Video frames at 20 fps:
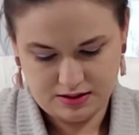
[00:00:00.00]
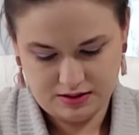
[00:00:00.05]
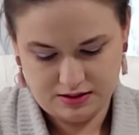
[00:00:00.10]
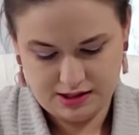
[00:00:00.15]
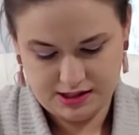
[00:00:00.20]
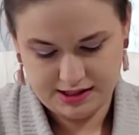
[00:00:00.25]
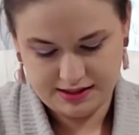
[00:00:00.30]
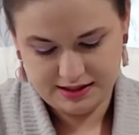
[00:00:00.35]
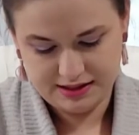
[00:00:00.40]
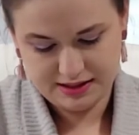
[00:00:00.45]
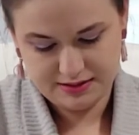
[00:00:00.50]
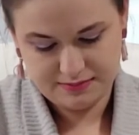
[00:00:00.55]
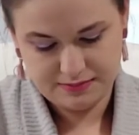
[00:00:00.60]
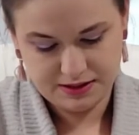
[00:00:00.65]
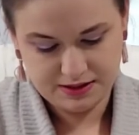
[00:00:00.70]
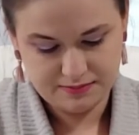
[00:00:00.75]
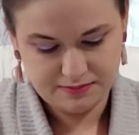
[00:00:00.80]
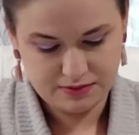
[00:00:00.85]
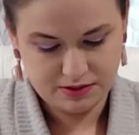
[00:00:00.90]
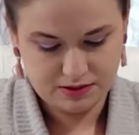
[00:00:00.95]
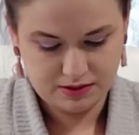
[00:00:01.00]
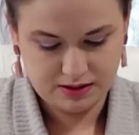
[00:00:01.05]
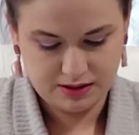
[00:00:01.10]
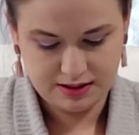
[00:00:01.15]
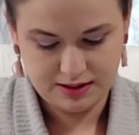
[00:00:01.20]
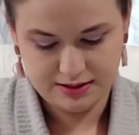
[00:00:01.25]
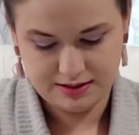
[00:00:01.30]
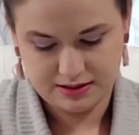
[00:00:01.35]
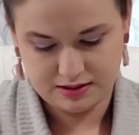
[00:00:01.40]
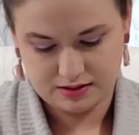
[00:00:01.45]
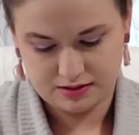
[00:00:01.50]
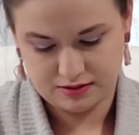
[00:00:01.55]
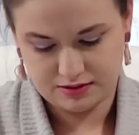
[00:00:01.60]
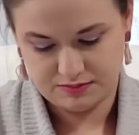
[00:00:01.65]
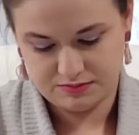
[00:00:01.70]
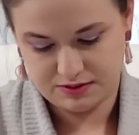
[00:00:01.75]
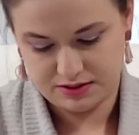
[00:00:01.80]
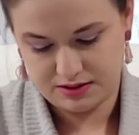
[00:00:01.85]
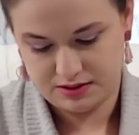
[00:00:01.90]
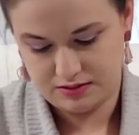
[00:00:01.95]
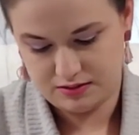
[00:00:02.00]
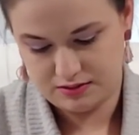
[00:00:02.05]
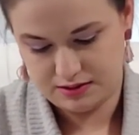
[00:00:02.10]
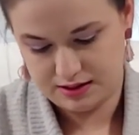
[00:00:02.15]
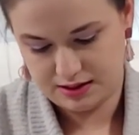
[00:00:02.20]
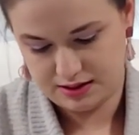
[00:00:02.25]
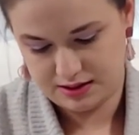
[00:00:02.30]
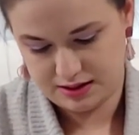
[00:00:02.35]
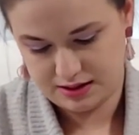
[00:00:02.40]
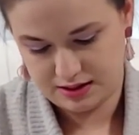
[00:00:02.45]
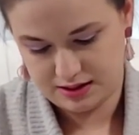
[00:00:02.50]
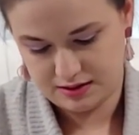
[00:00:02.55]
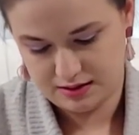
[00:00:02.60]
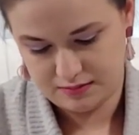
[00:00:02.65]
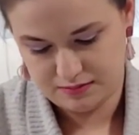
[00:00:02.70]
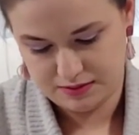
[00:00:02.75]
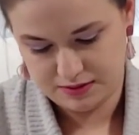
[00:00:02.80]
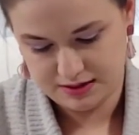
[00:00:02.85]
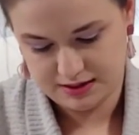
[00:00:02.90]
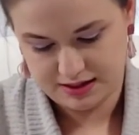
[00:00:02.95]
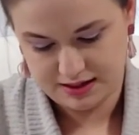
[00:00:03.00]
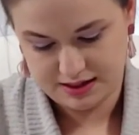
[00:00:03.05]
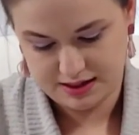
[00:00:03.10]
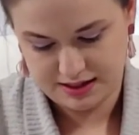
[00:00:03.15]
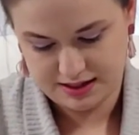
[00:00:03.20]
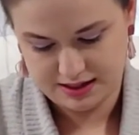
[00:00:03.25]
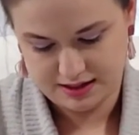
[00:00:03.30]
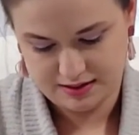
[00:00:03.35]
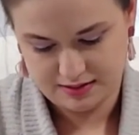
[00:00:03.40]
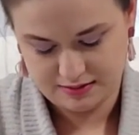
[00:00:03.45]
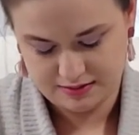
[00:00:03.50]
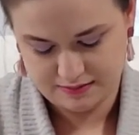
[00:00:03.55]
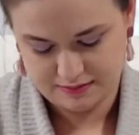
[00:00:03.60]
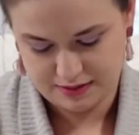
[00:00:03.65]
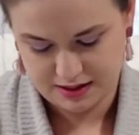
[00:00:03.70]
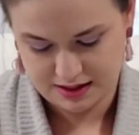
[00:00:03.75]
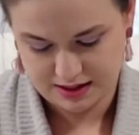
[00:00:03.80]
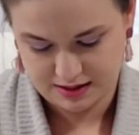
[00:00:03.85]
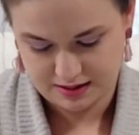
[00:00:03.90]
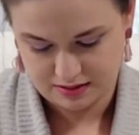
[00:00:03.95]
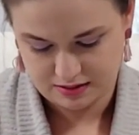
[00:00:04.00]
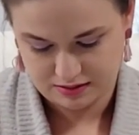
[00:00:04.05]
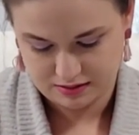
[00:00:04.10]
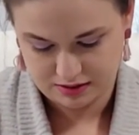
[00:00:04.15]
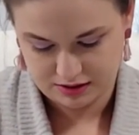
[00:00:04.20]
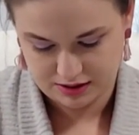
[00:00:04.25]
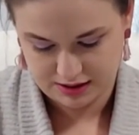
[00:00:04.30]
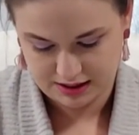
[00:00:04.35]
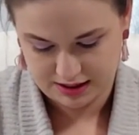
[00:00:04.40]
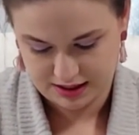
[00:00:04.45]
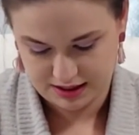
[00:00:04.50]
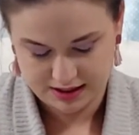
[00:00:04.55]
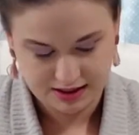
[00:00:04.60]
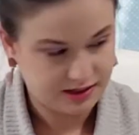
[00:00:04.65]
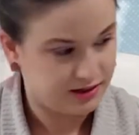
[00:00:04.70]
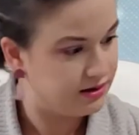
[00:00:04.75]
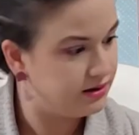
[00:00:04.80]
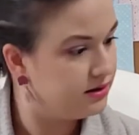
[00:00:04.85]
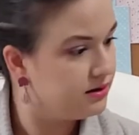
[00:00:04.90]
You got these big ponytails, but you can't. How do you put the headband on your head?